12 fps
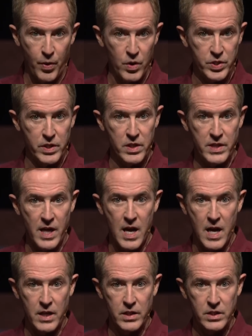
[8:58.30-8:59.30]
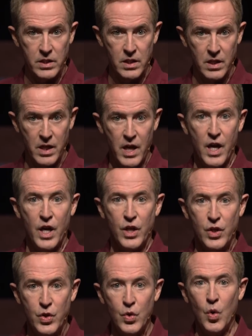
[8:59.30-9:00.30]
person does,
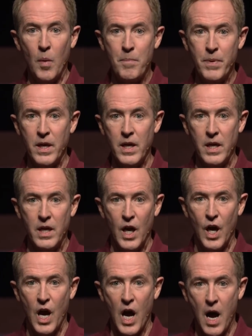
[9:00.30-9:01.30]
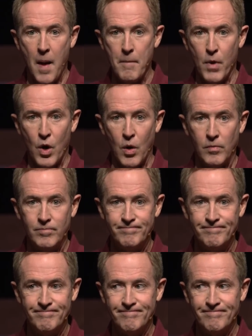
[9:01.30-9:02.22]
you'll be humble.